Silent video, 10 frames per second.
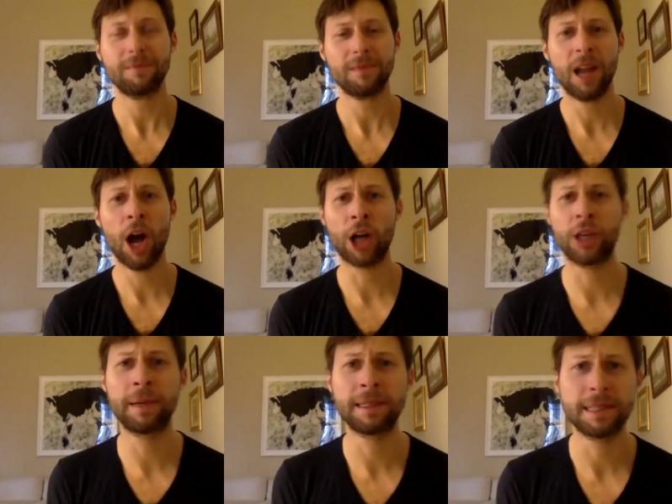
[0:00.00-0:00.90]

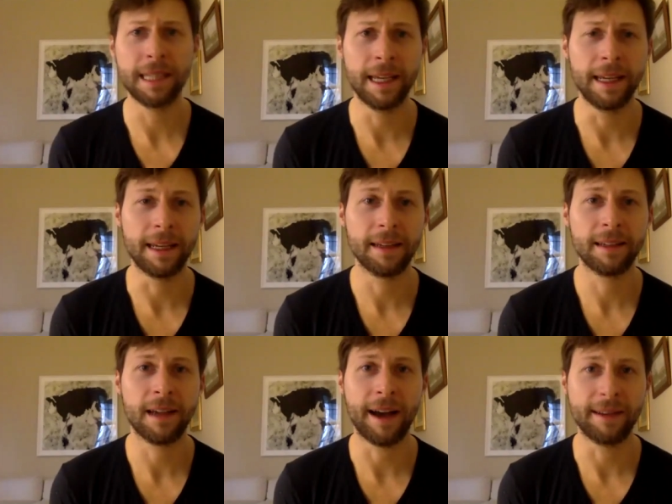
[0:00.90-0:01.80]
occupancy
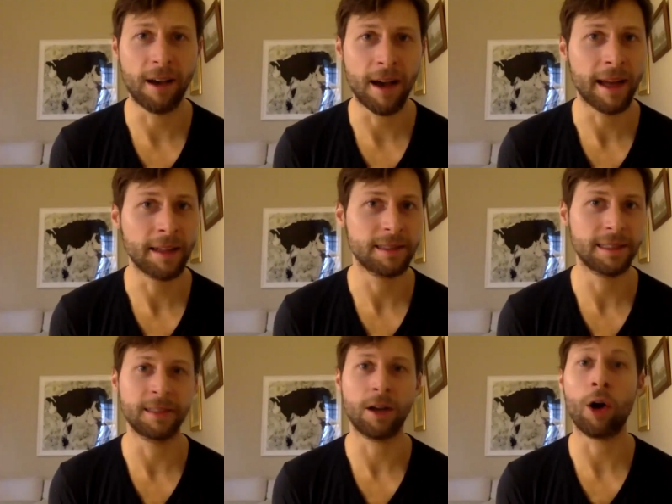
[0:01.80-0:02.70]
guidelines
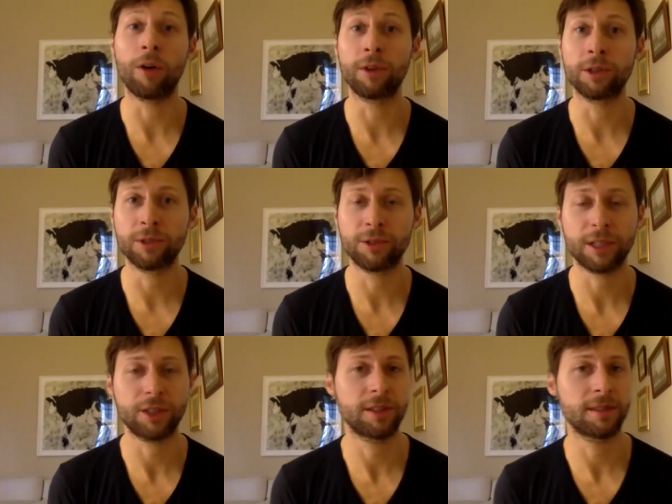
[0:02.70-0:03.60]
and all of those
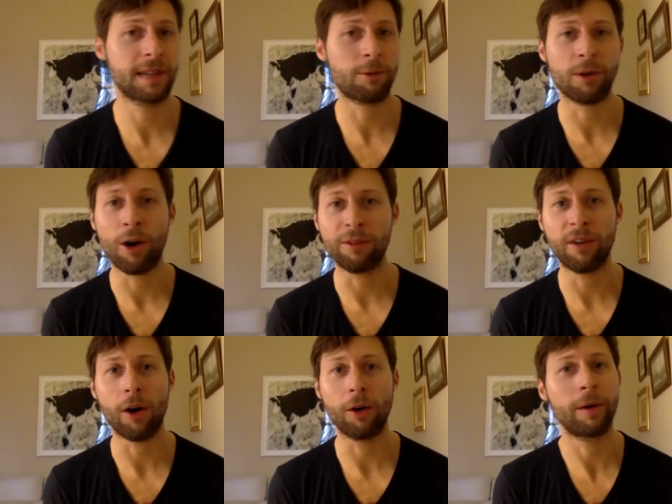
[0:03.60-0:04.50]
restrictions that we're all
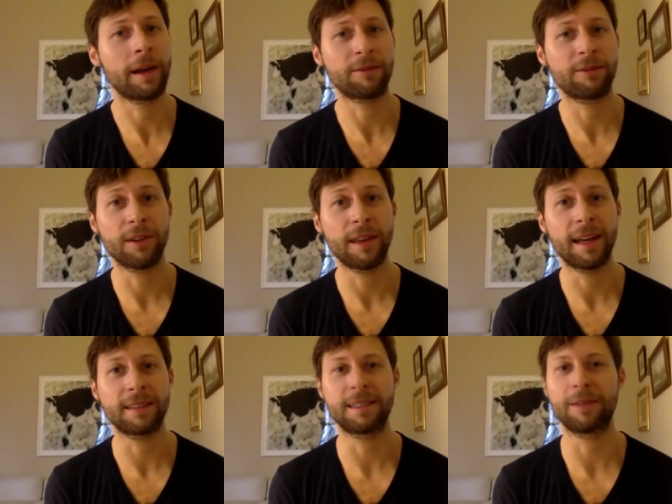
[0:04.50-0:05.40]
following for
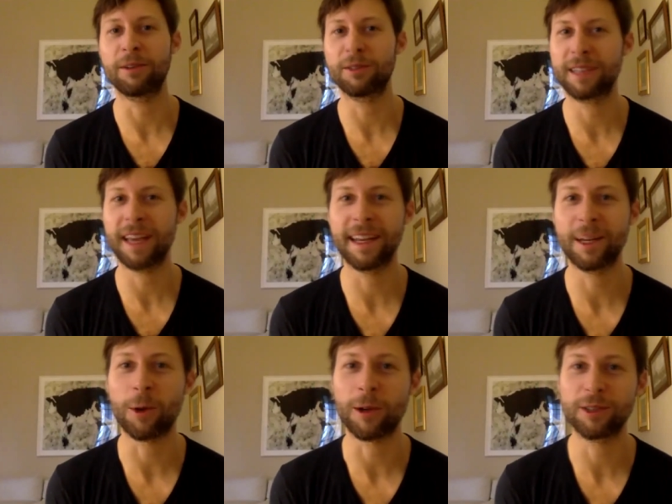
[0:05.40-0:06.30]
this, it, getting an
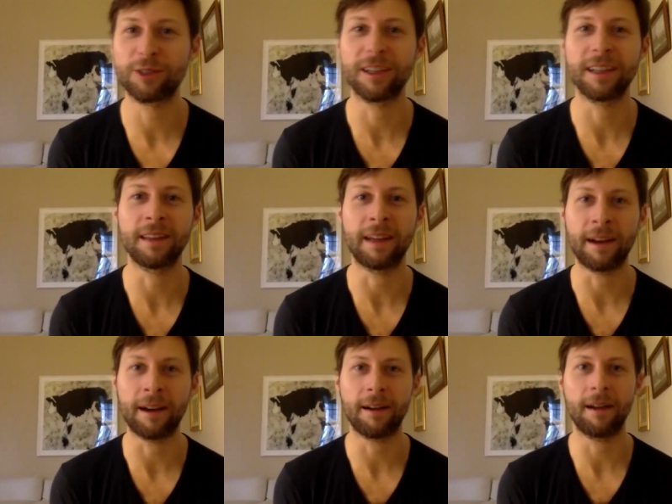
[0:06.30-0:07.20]
orchestra in
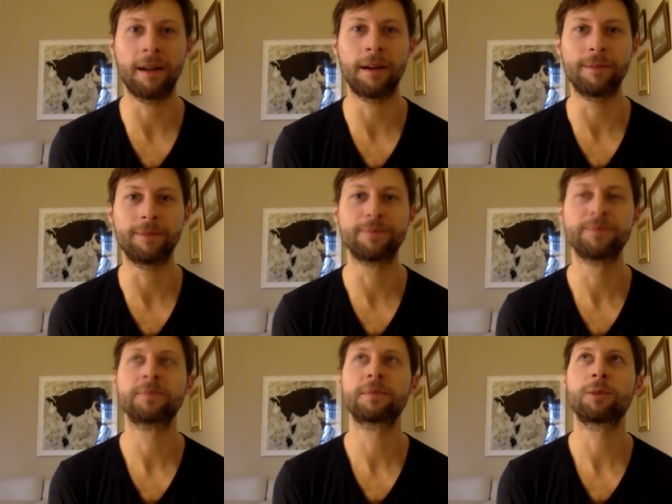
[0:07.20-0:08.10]
there. Um, yeah
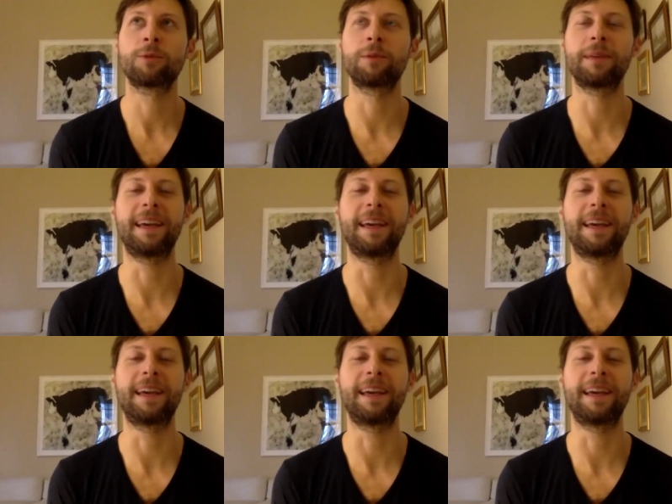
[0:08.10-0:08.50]
would be